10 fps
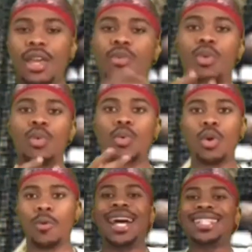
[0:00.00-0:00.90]
Woo, woo, woo.
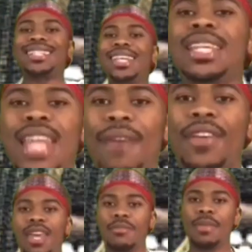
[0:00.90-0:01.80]
Now, she never
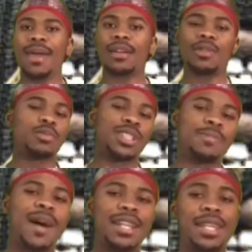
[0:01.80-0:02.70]
hit me back with a
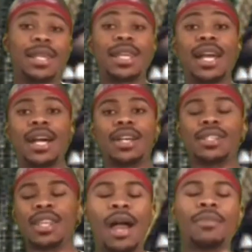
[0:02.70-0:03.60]
respond
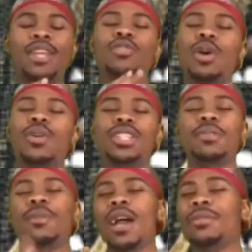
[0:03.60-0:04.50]
diddly-ons. I'm like, you know what? She
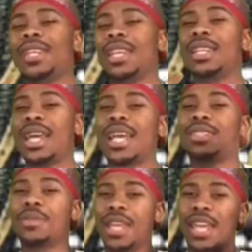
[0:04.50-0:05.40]
probably getting last
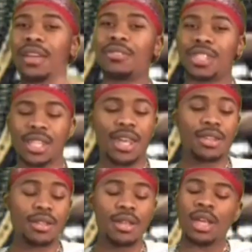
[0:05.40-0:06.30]
minute errands
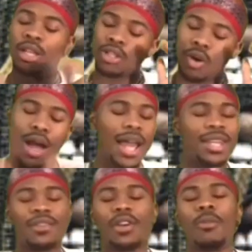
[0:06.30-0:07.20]
together. So I ain't
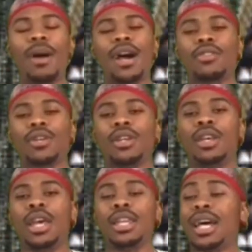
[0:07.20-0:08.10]
even go bother it.
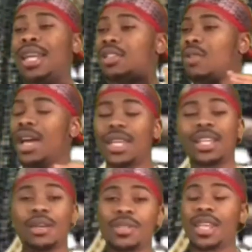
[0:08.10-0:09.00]
Now, that's when I ended
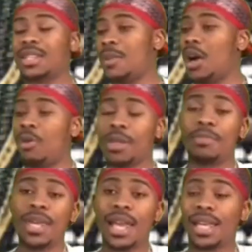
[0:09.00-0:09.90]
up texting my homie
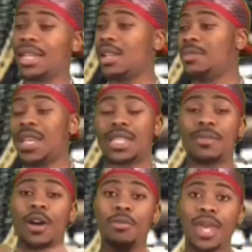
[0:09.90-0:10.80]
B. I ended up texting my
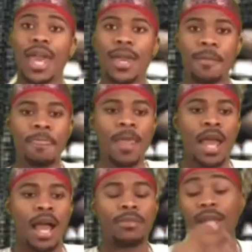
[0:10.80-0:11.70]
homie A.
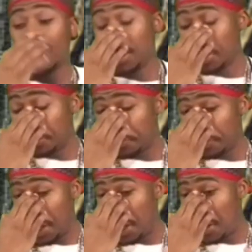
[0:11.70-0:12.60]
I'm like, look,
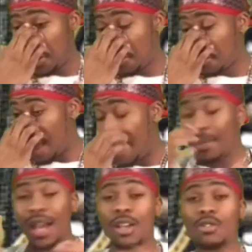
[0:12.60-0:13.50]
I'm
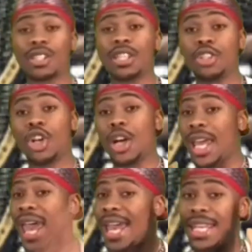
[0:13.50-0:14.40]
not gonna send y'all
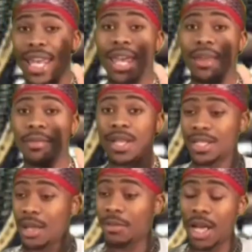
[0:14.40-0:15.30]
to Addie yet because
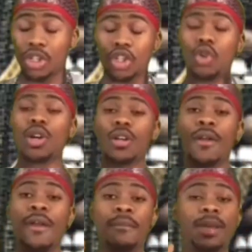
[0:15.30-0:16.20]
I'm not sure.
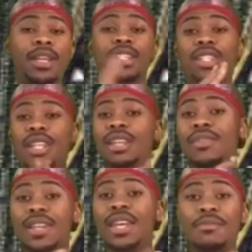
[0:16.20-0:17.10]
Because she didn't
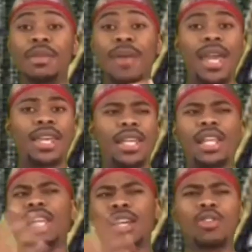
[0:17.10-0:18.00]
even hit me back yet. They're
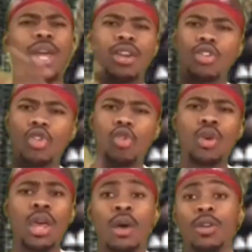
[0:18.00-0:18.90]
like, okay, cool.
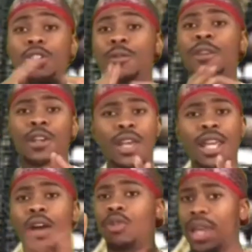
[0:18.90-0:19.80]
Once you figure that
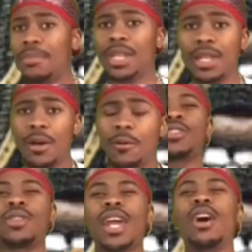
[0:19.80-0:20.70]
out, let me know.
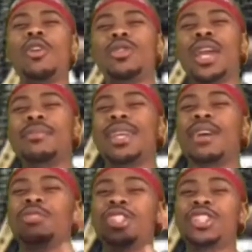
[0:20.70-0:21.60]
So that whole day, man, I
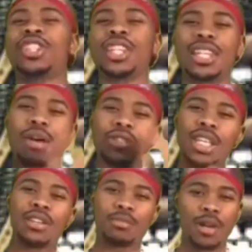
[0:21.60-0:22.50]
was just chilling. I was
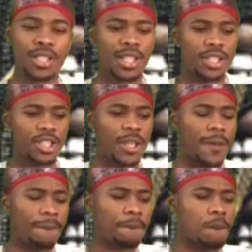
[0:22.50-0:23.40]
getting a brush session in.